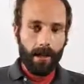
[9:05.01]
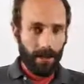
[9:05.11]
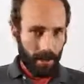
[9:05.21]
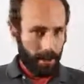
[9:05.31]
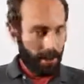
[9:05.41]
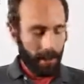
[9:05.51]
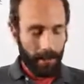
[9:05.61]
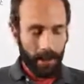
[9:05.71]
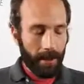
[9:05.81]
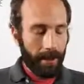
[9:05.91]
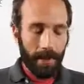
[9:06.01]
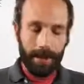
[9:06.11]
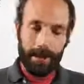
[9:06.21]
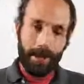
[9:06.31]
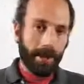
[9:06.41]
I thought about
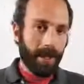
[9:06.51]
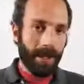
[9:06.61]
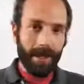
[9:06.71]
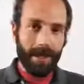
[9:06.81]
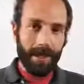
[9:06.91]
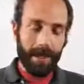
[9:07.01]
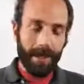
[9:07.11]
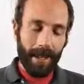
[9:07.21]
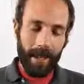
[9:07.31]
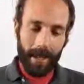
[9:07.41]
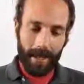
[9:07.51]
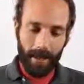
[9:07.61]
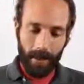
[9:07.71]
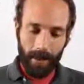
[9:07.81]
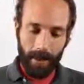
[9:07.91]
this all day yesterday, and